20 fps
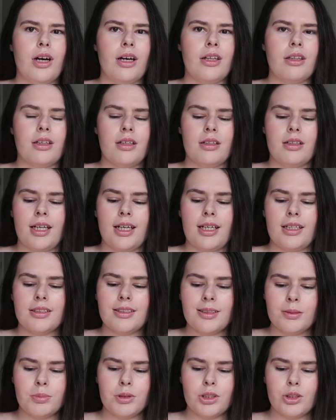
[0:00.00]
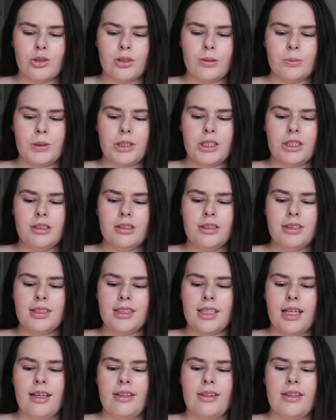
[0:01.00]
other like subscriptions
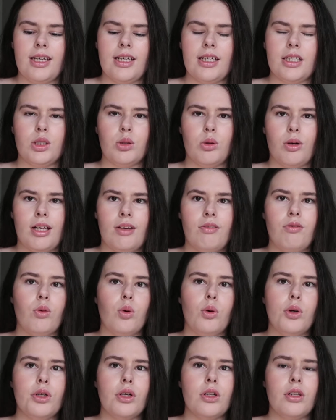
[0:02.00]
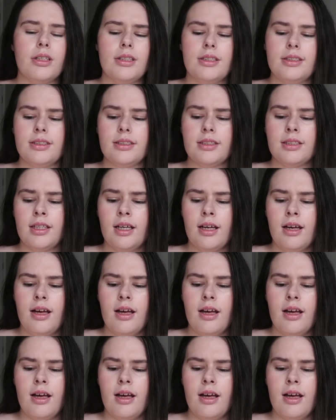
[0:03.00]
and they're $24.